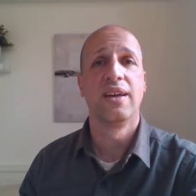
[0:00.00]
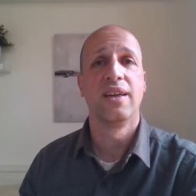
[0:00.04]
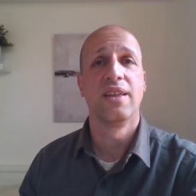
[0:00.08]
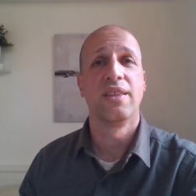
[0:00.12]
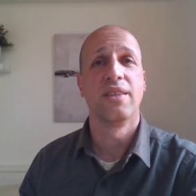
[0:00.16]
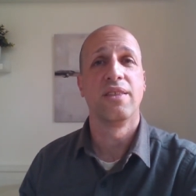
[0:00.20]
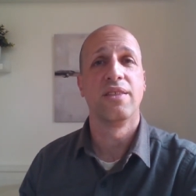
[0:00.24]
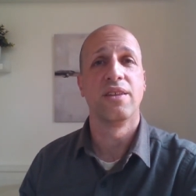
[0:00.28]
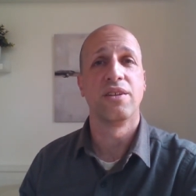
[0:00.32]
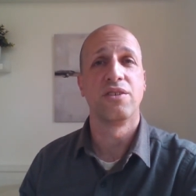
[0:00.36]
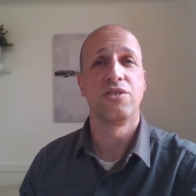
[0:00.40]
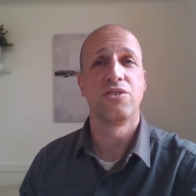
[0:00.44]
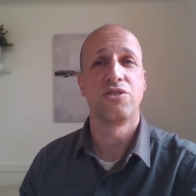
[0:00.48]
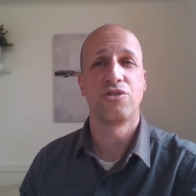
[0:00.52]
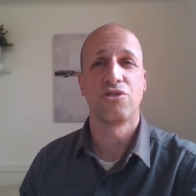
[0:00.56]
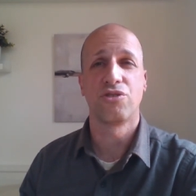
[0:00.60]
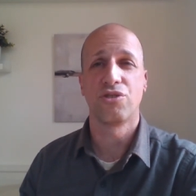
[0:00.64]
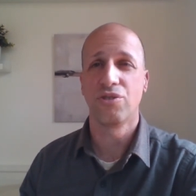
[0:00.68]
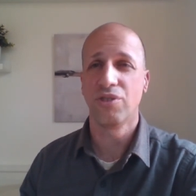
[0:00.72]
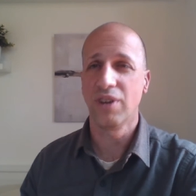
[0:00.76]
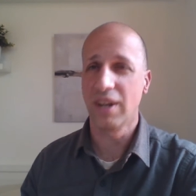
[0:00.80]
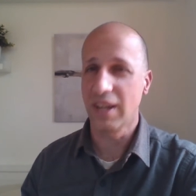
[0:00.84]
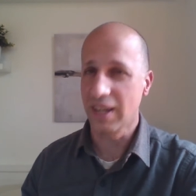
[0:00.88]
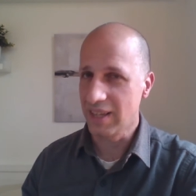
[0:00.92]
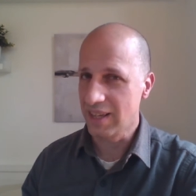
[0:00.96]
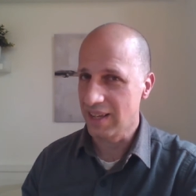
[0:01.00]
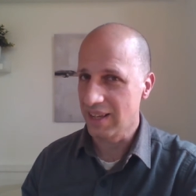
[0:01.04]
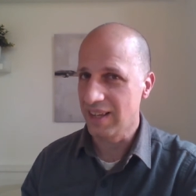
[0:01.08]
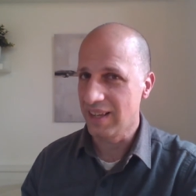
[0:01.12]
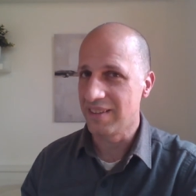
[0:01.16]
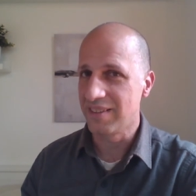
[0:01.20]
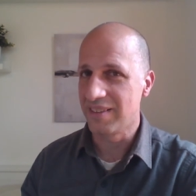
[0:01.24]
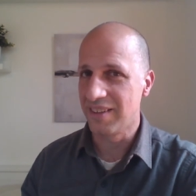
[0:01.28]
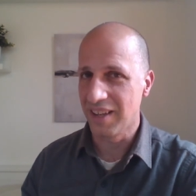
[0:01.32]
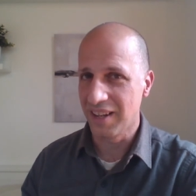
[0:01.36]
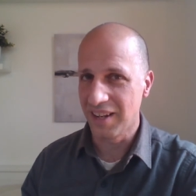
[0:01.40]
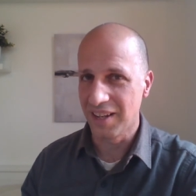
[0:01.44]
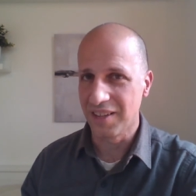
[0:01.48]
The trick
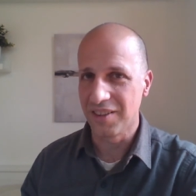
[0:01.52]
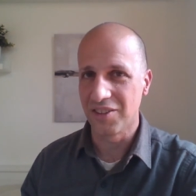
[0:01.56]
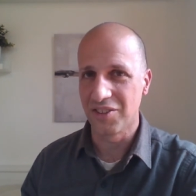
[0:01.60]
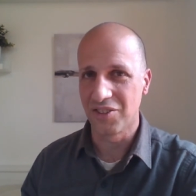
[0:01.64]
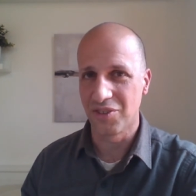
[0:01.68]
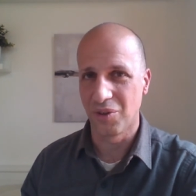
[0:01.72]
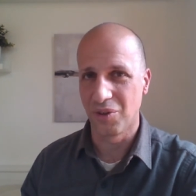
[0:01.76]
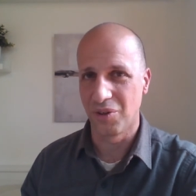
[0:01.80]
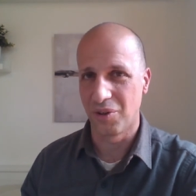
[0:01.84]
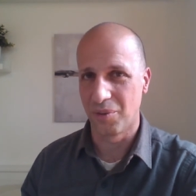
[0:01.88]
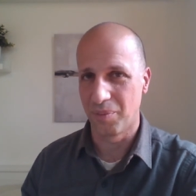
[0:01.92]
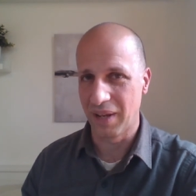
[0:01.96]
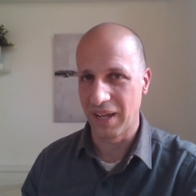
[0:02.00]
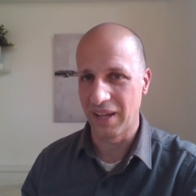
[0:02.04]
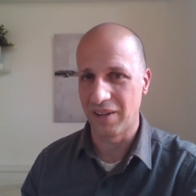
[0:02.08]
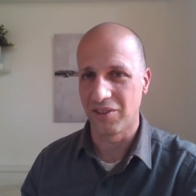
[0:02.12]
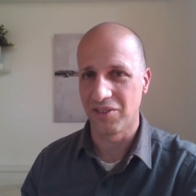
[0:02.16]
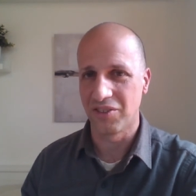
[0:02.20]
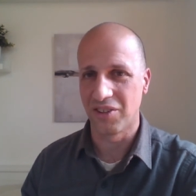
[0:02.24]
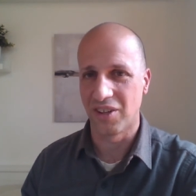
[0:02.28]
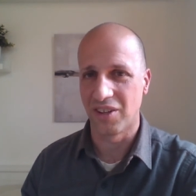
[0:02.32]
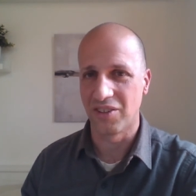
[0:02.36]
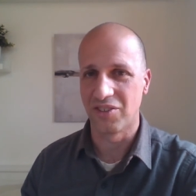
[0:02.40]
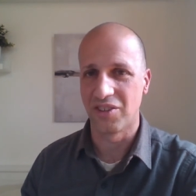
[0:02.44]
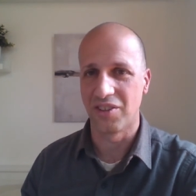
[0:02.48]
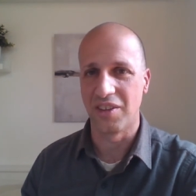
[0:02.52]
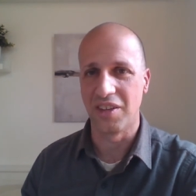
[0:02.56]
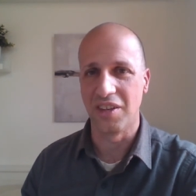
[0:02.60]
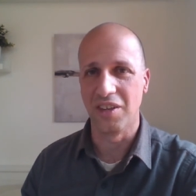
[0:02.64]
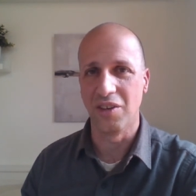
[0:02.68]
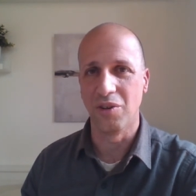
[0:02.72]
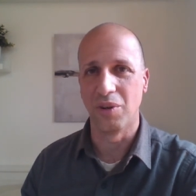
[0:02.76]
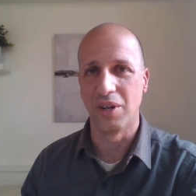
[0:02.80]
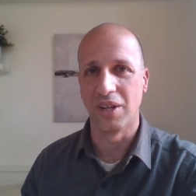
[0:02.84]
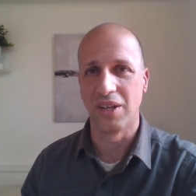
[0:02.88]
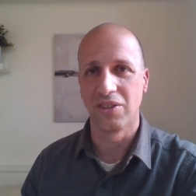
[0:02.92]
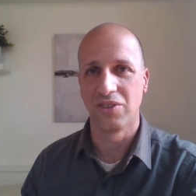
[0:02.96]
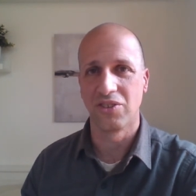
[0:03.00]
is getting the solar panels onto the
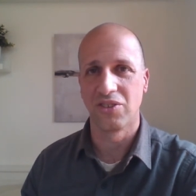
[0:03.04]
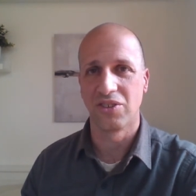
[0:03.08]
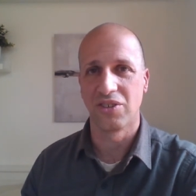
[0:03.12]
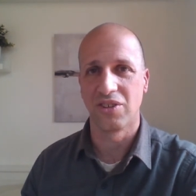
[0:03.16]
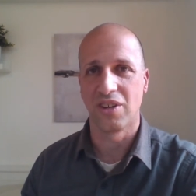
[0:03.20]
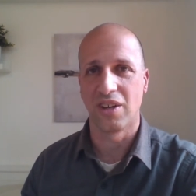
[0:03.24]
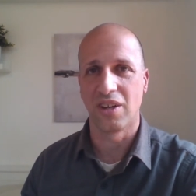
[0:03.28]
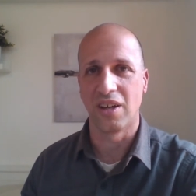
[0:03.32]
units.